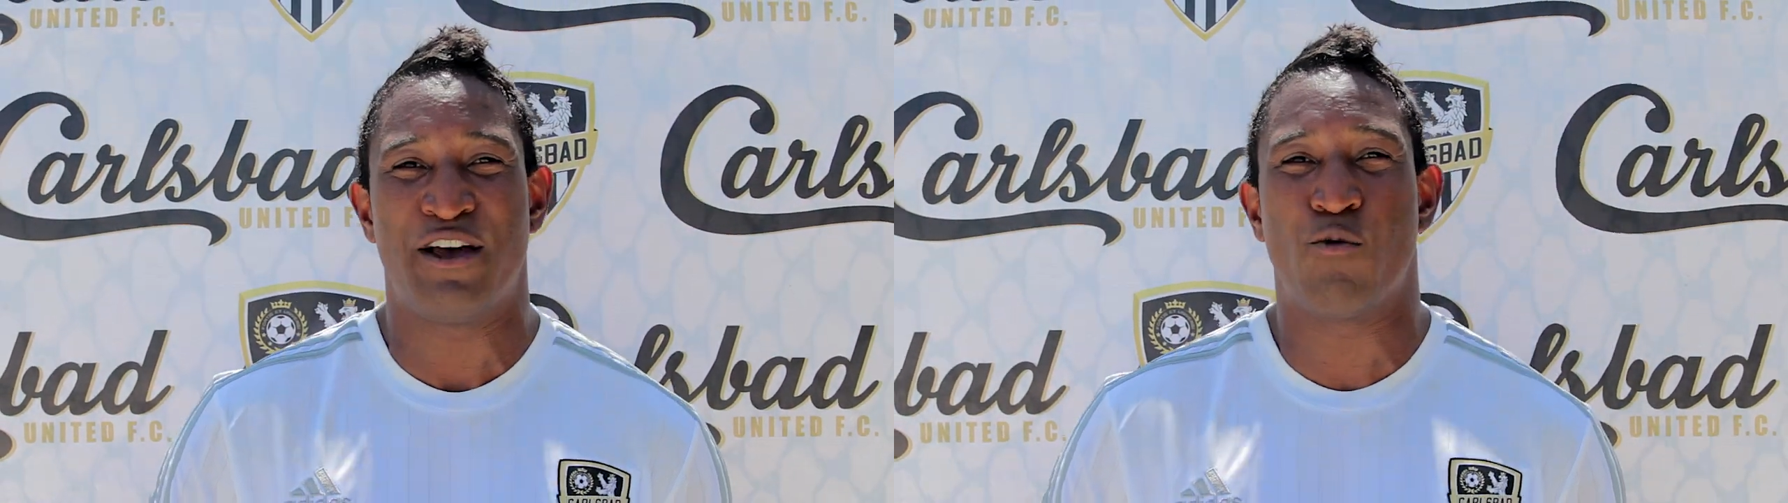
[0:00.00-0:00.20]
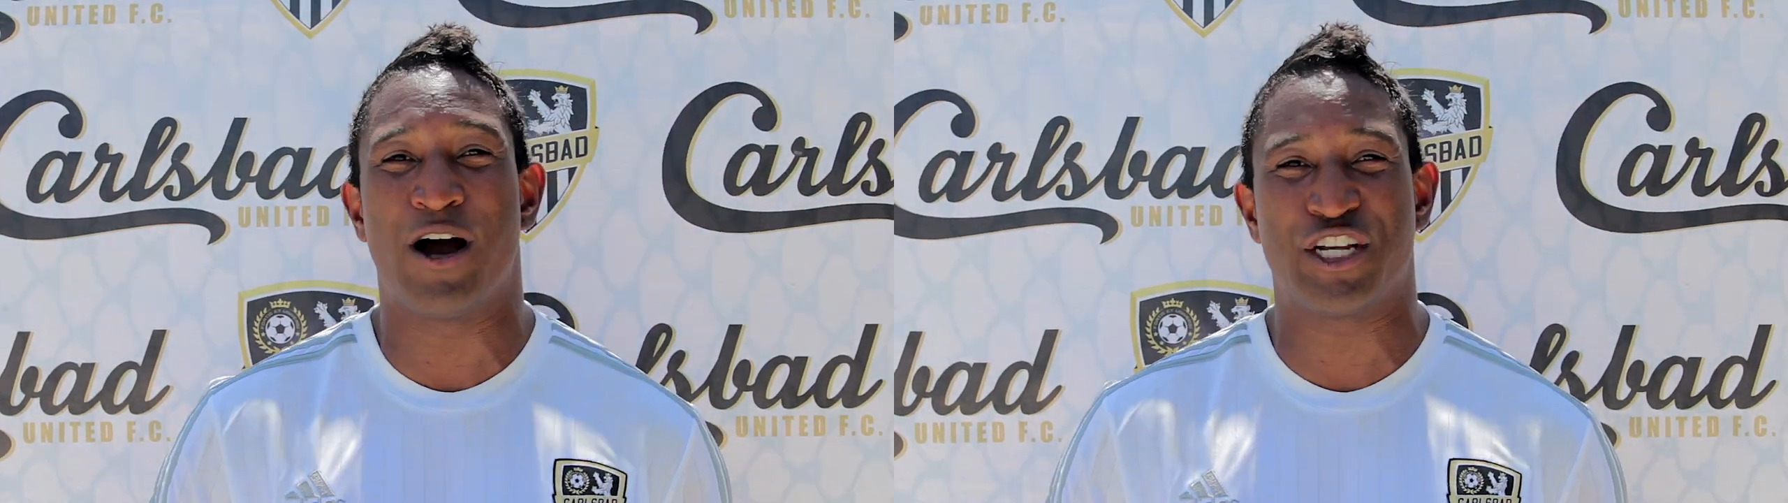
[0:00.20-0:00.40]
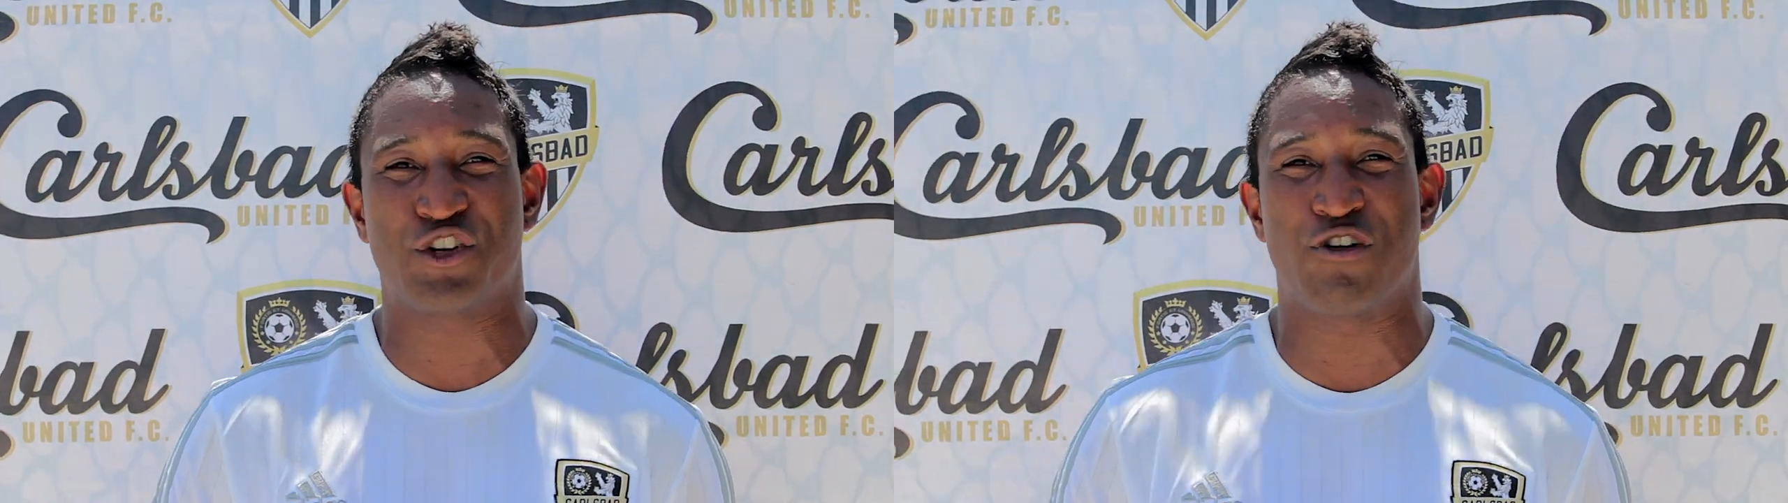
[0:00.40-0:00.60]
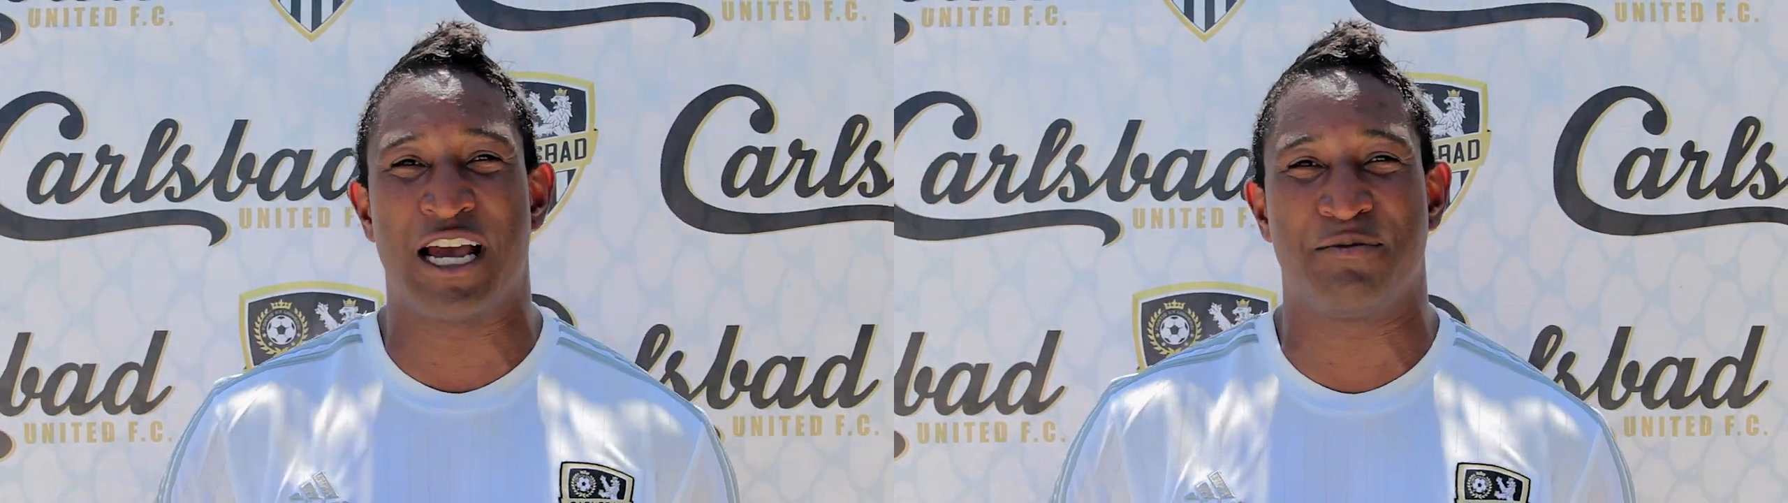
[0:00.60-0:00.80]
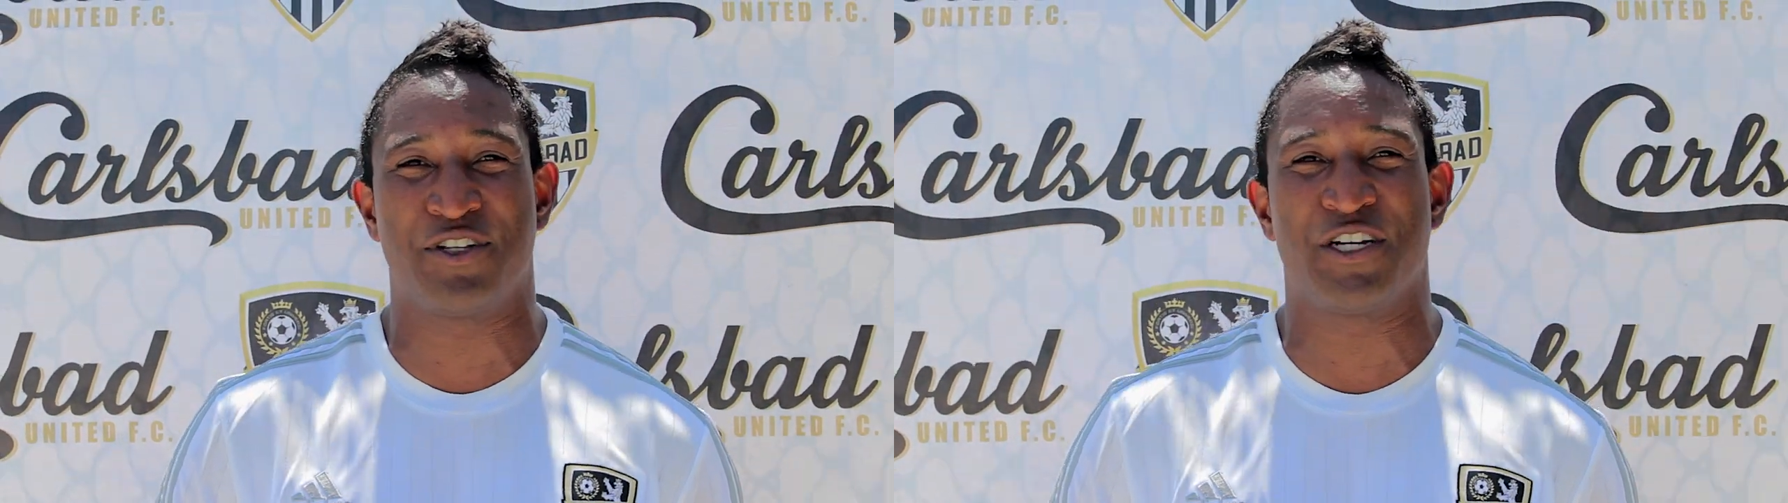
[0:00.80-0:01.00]
White
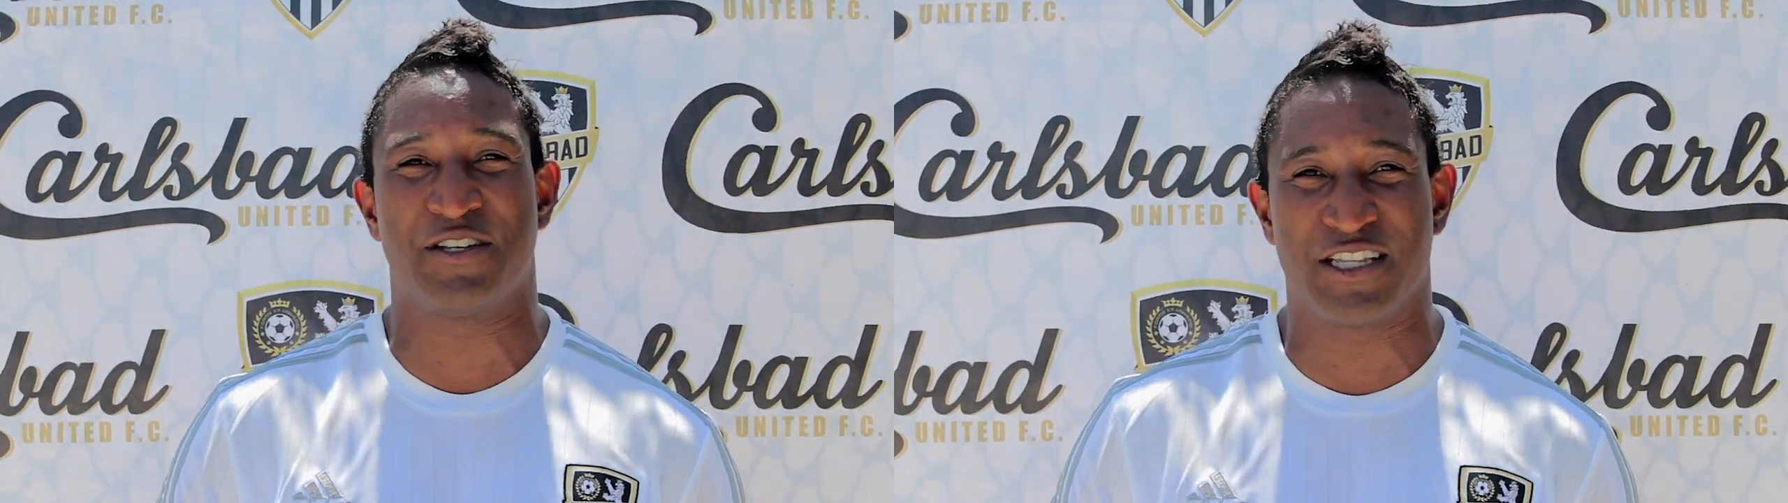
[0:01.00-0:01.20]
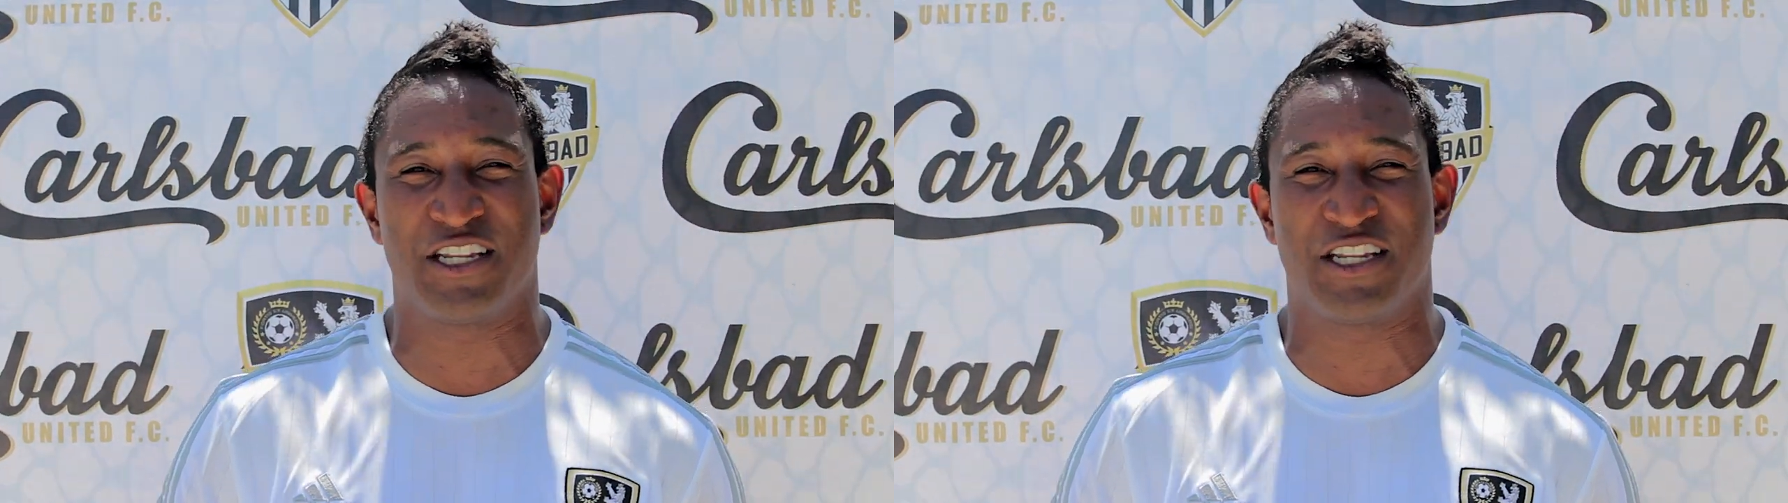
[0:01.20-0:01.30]
Stripes due to